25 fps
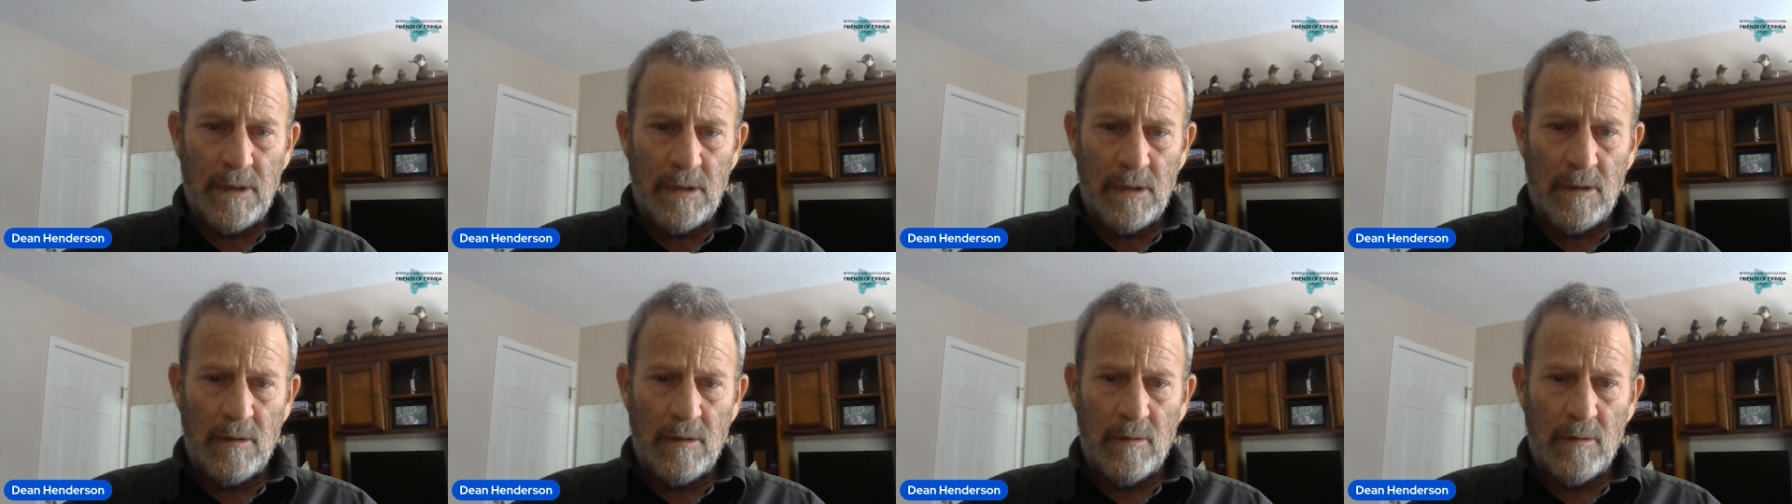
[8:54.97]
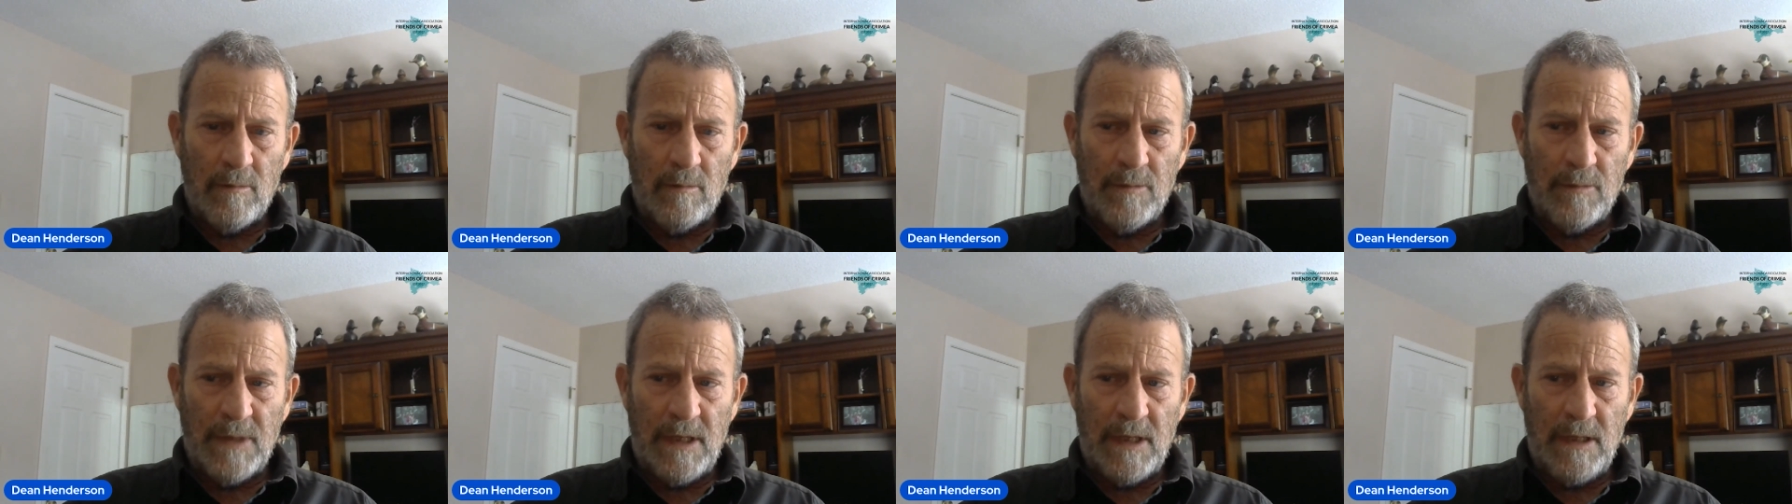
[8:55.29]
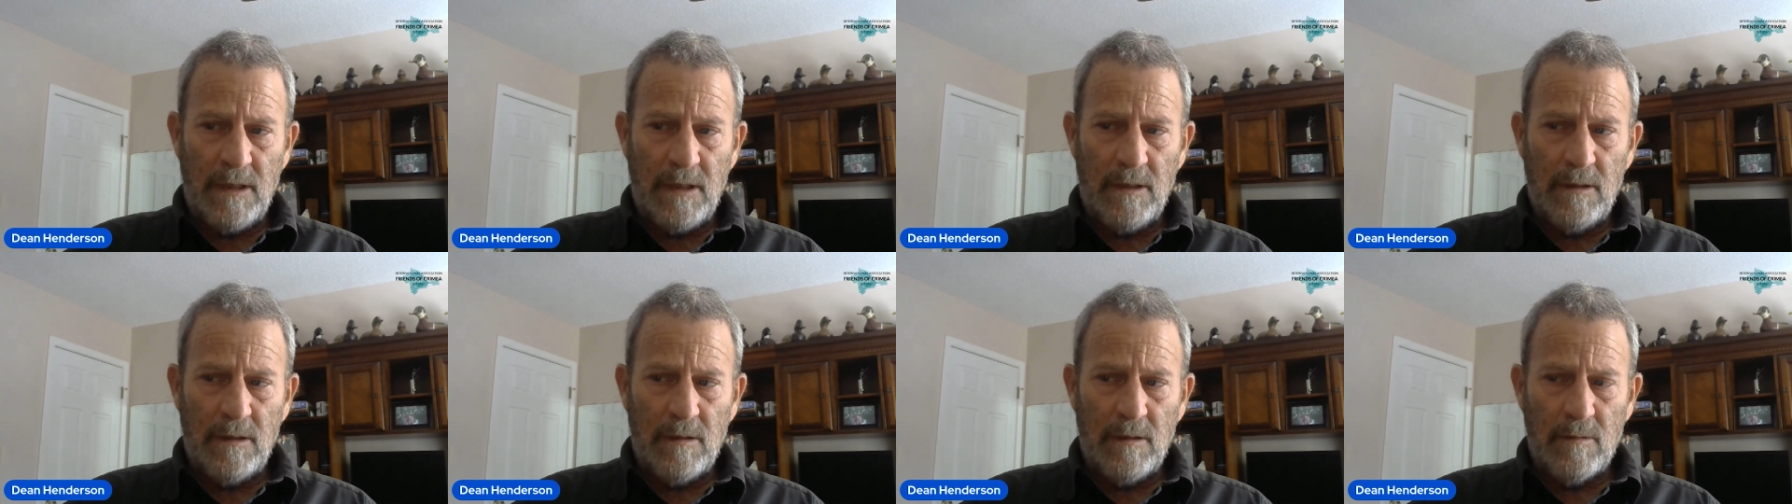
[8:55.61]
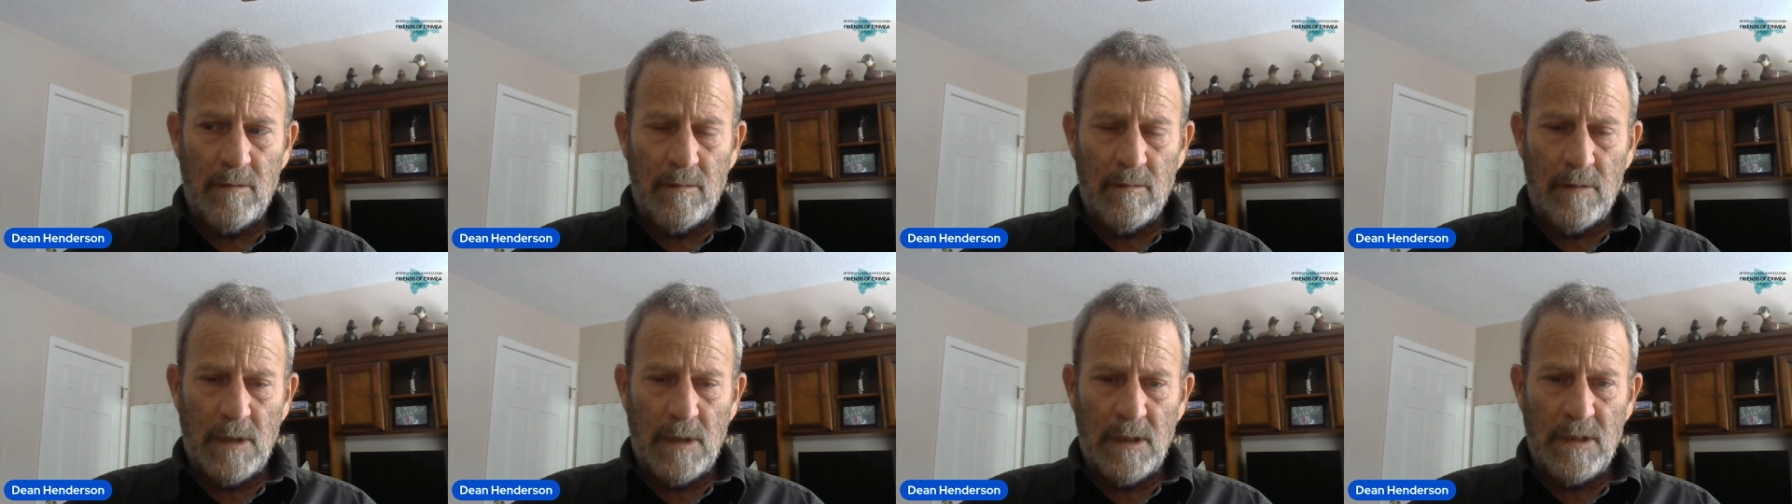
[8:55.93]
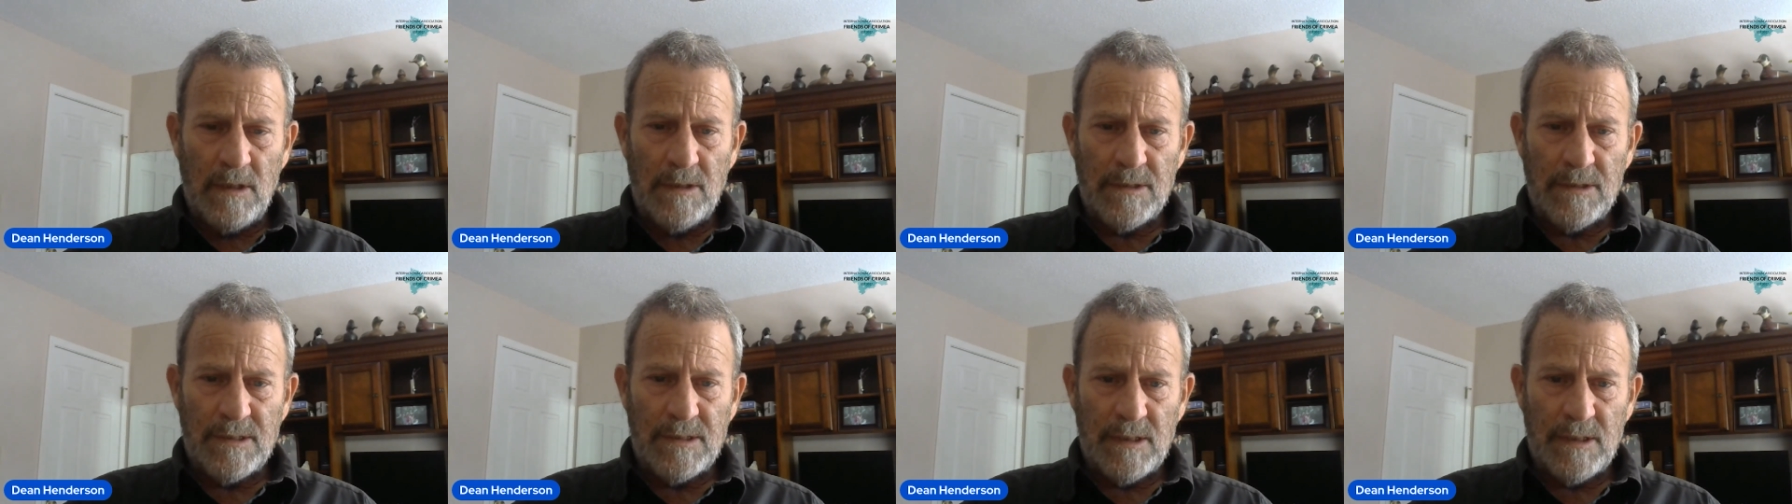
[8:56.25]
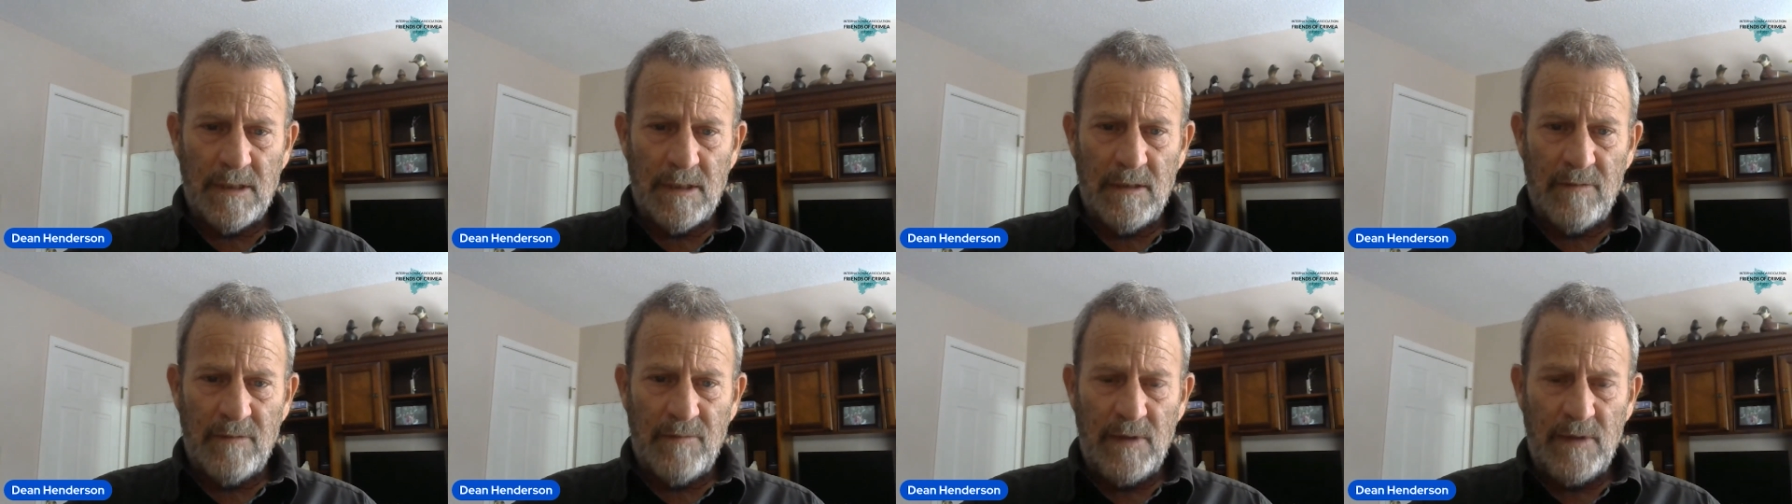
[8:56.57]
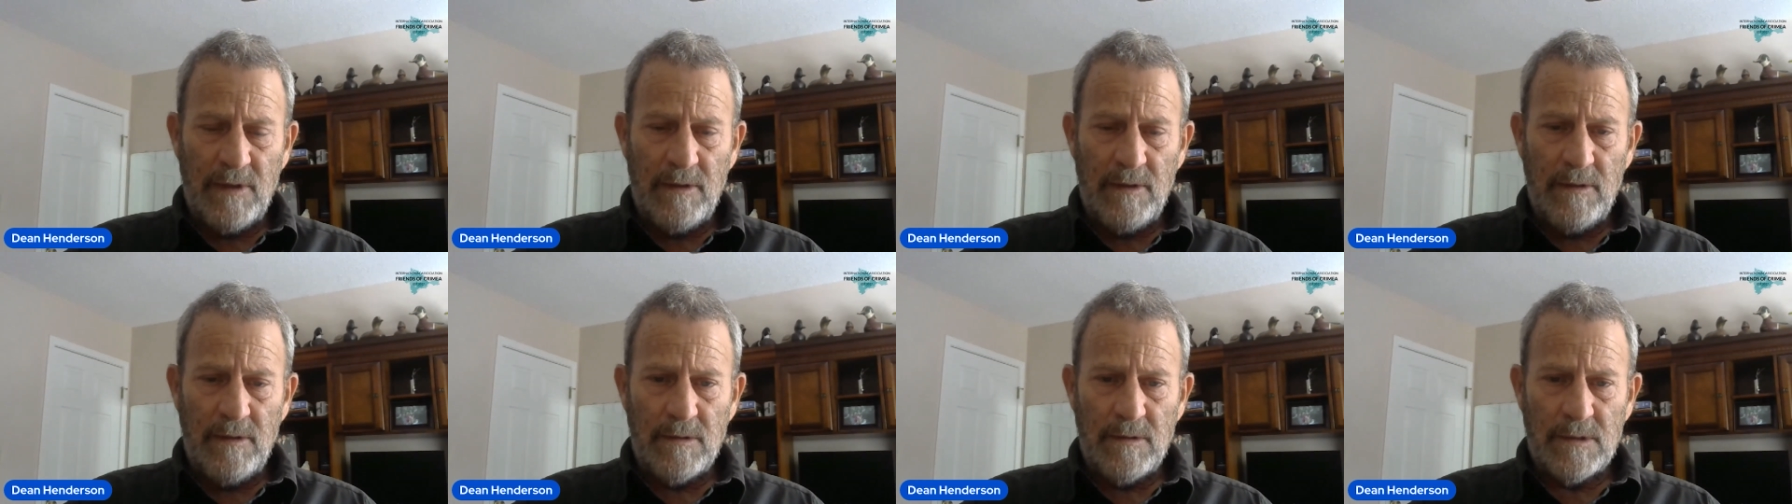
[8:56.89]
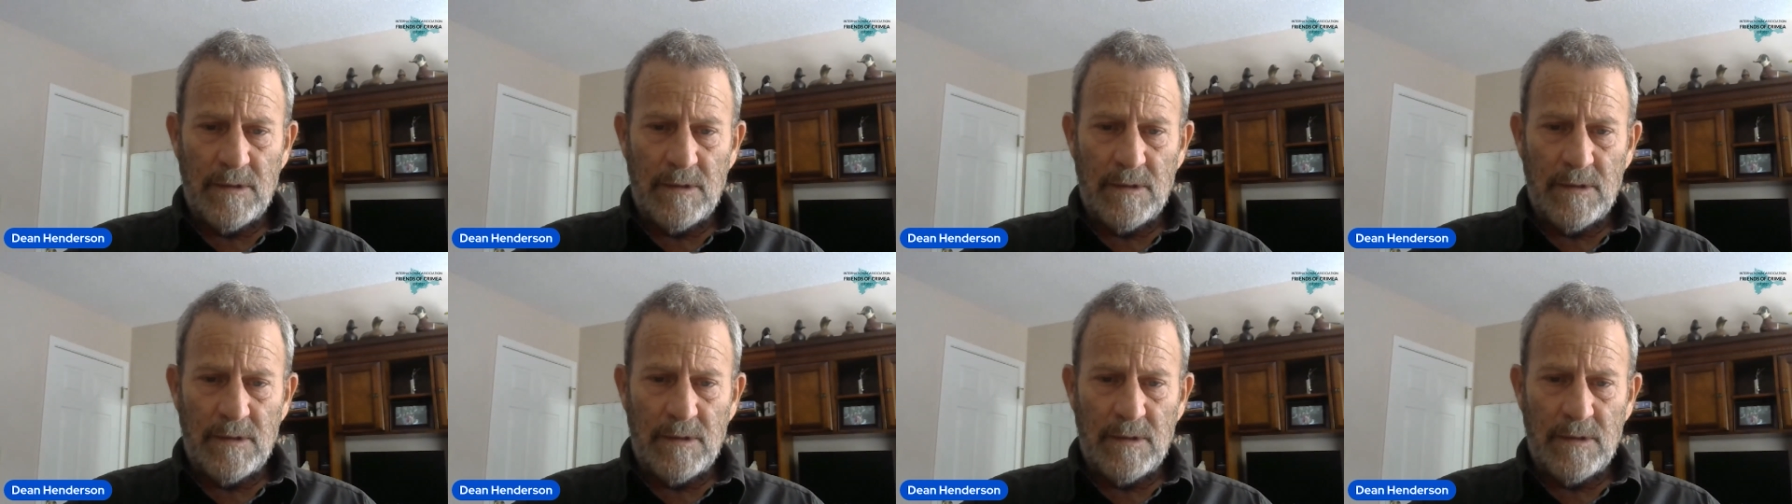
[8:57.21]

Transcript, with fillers: Um, they, they enslaved the